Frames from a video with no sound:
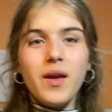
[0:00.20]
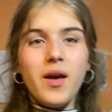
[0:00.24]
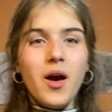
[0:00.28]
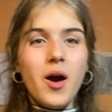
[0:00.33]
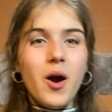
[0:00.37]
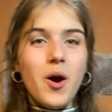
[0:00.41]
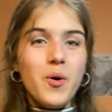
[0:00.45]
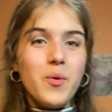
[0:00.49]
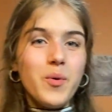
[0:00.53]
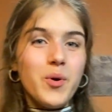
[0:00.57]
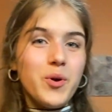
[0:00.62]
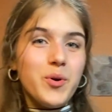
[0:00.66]

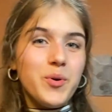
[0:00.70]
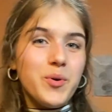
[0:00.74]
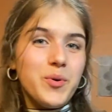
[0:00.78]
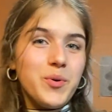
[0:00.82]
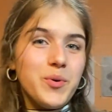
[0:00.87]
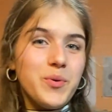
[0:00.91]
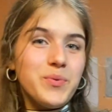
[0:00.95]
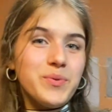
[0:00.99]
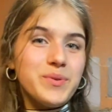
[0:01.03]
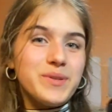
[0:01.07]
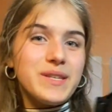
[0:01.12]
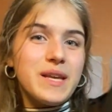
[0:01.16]

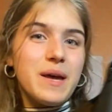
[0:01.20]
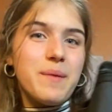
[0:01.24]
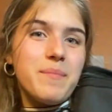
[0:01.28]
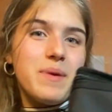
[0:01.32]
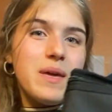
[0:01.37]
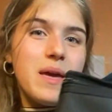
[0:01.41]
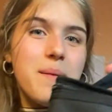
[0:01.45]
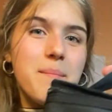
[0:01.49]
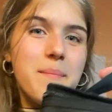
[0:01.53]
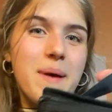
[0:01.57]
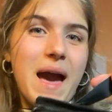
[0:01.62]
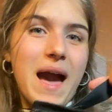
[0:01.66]
Ohuhu sent
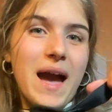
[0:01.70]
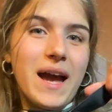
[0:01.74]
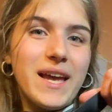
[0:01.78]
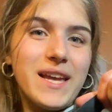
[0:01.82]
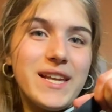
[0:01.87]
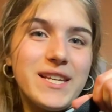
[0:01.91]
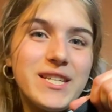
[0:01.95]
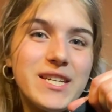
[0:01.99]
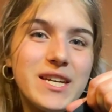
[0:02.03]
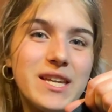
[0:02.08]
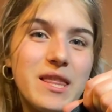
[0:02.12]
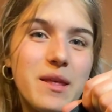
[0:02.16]
me a
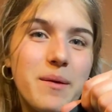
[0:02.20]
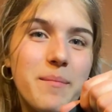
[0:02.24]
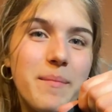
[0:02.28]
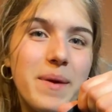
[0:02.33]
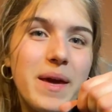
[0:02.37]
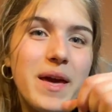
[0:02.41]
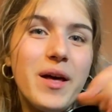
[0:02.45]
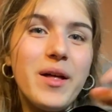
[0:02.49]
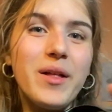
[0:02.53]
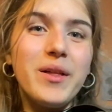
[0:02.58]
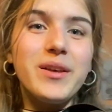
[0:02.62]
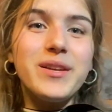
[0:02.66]
package in the
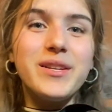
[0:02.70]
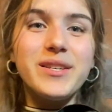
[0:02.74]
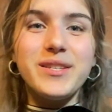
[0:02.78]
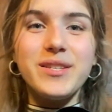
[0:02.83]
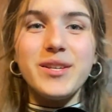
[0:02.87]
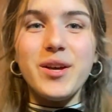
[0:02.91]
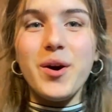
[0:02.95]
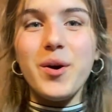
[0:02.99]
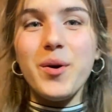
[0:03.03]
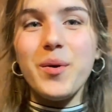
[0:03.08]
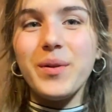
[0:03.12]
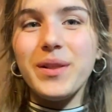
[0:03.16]
mail,
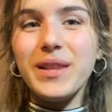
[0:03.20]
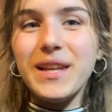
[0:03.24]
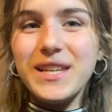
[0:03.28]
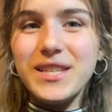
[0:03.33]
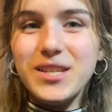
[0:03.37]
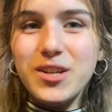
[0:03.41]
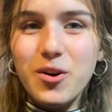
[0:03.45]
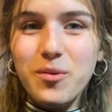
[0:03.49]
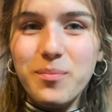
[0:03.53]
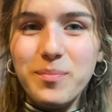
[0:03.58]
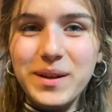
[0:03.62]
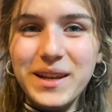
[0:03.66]
so let's
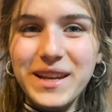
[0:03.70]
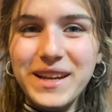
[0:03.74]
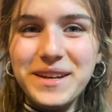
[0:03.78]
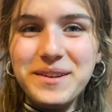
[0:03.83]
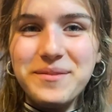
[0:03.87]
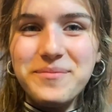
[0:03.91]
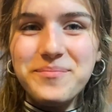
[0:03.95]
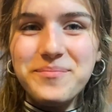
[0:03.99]
open it.